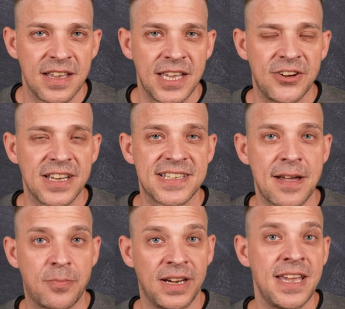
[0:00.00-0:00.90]
Here an
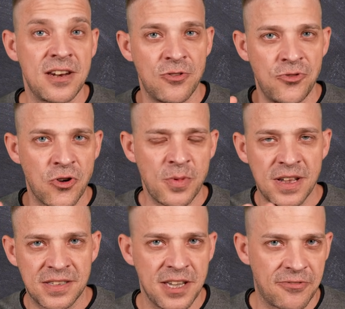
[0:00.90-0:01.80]
example in
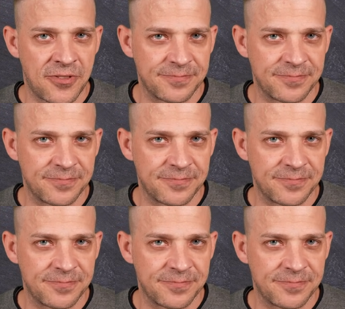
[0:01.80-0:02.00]
nominative.